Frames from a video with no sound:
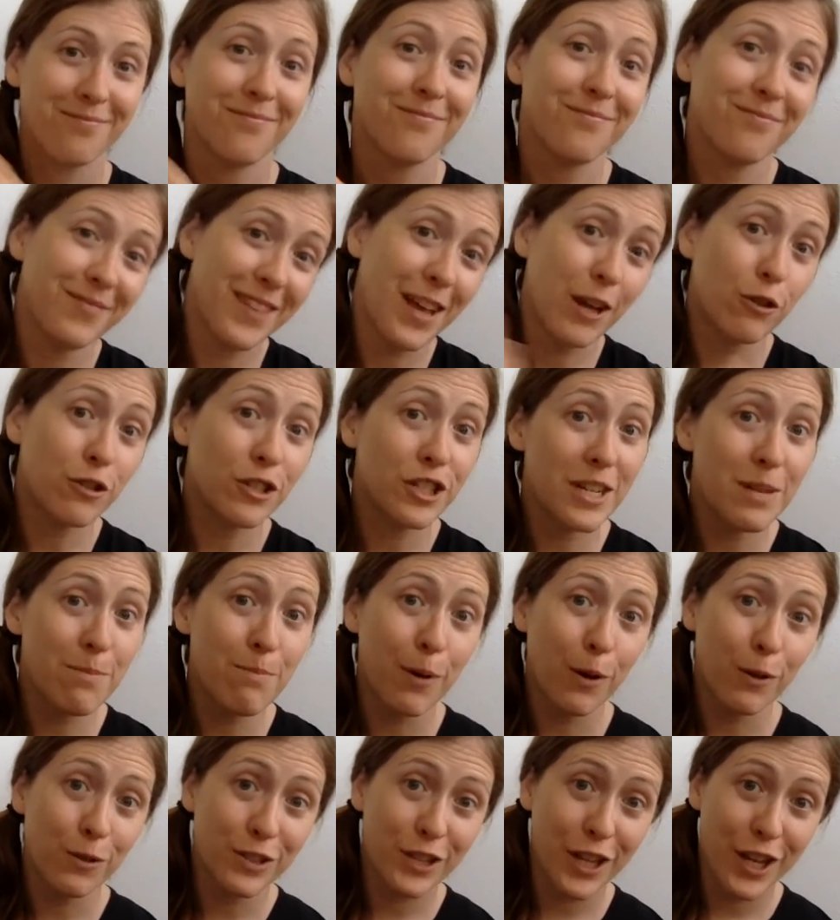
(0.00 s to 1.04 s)
Now
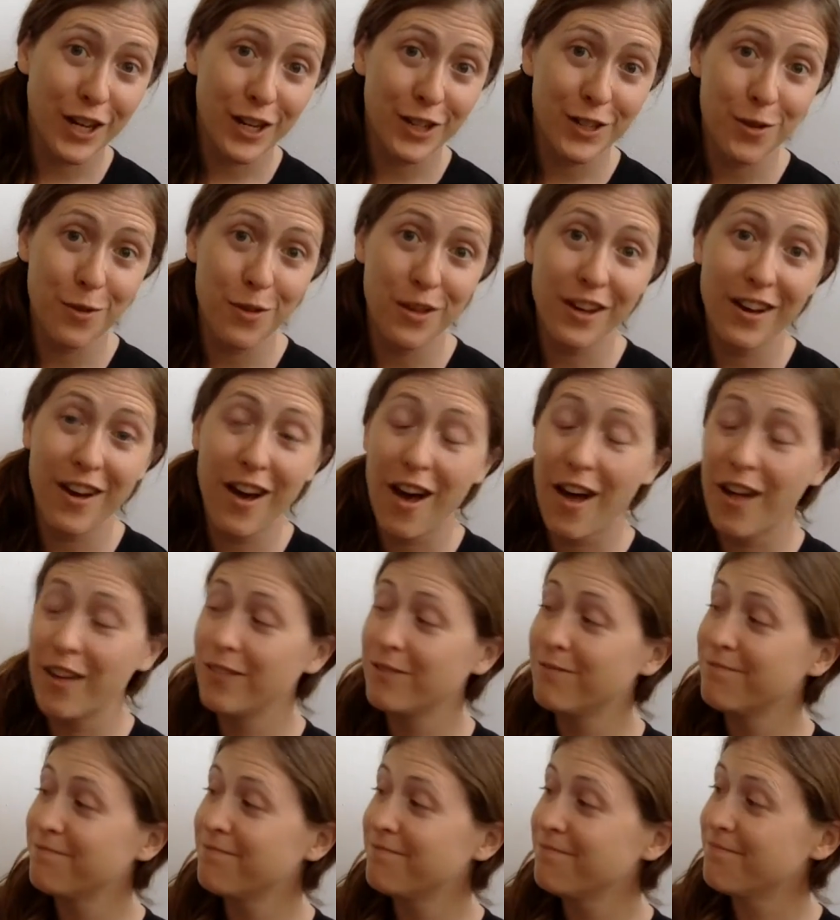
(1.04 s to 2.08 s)
Sheepo's gonna do the call.
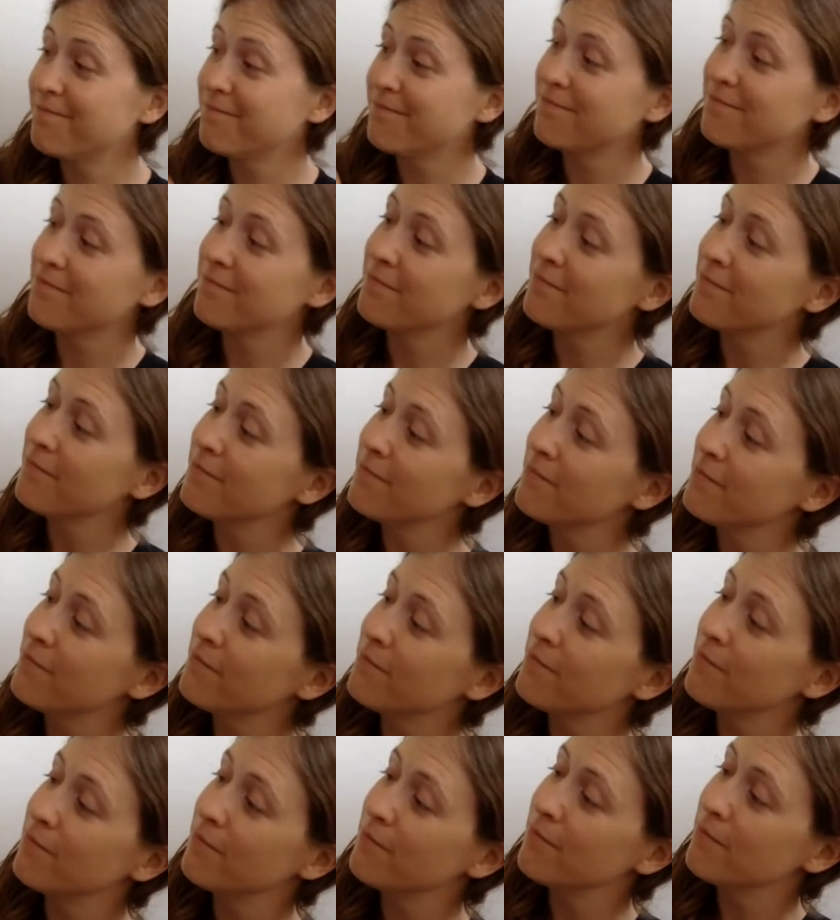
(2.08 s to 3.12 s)

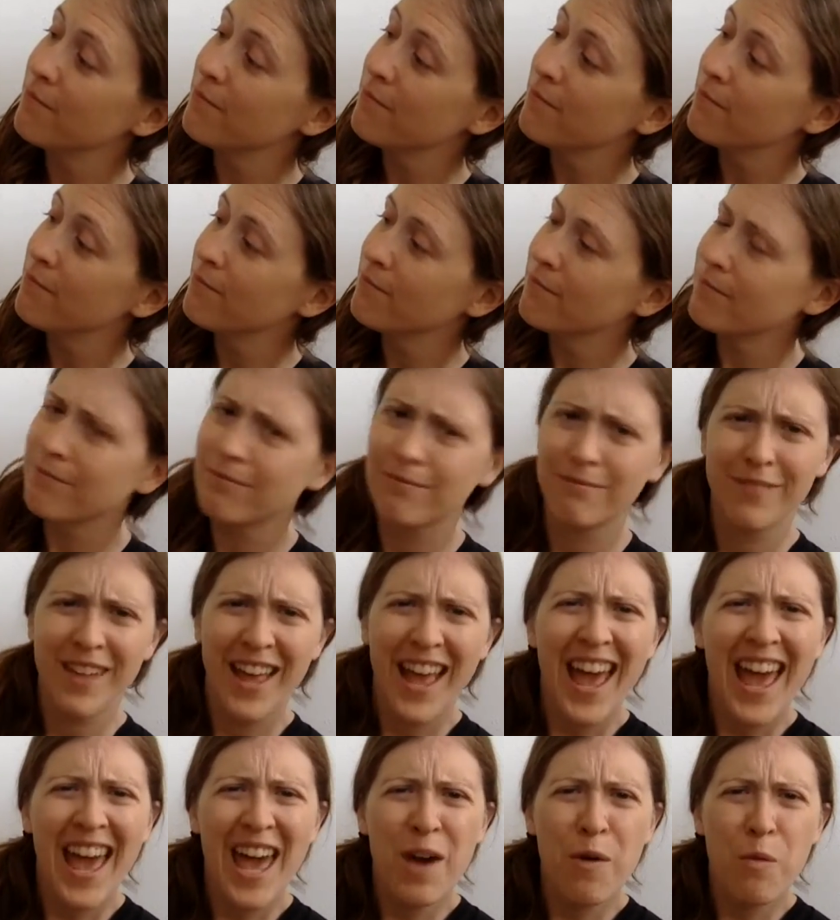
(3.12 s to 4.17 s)
Ah, ah.
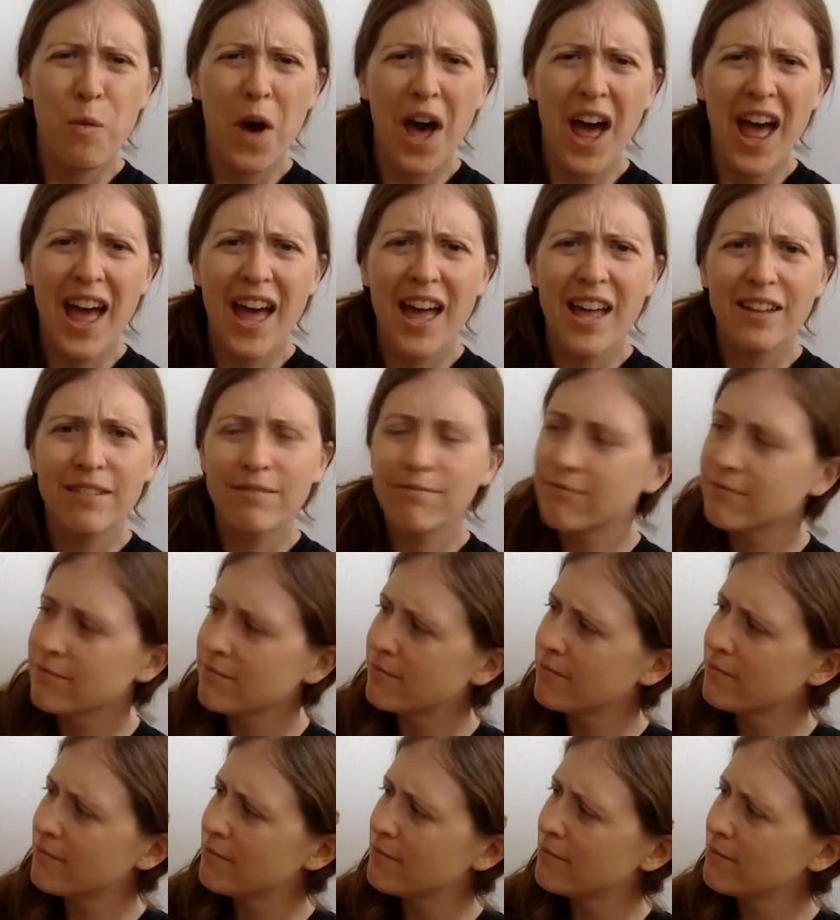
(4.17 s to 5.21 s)
Hey what?
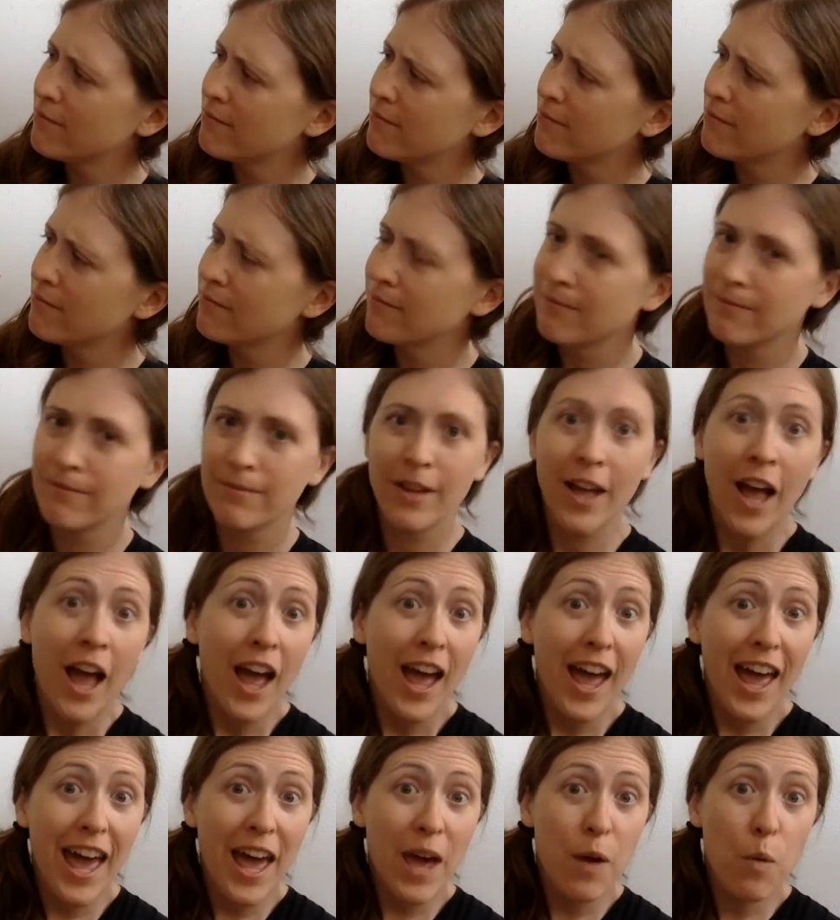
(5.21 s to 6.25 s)
Ah,
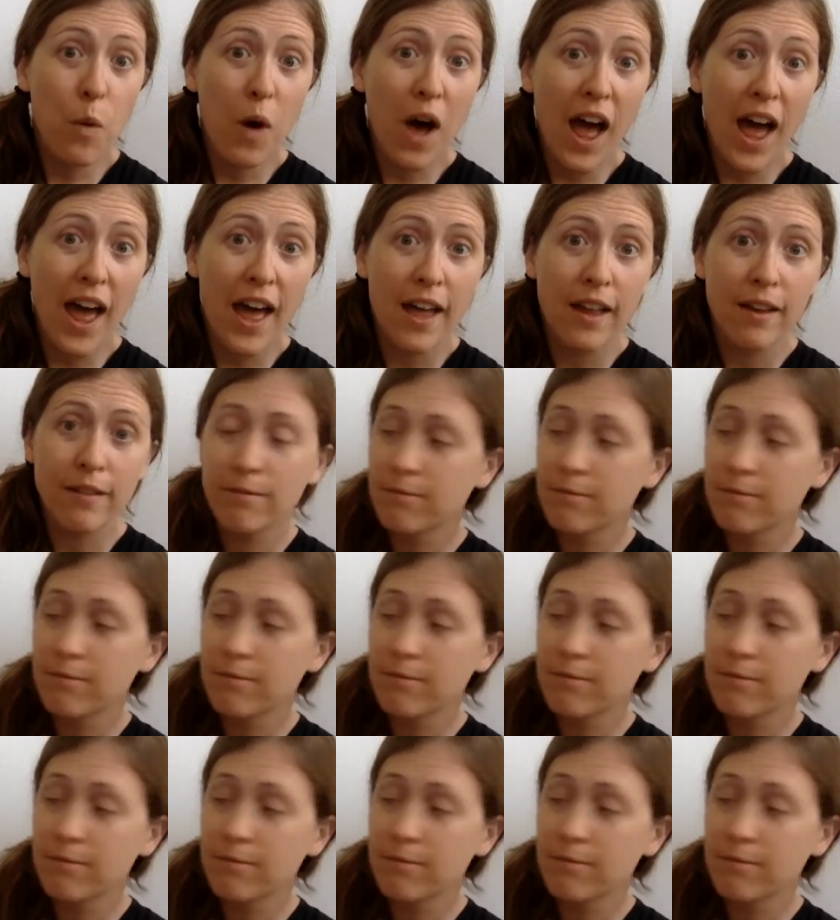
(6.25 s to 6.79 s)
hey what?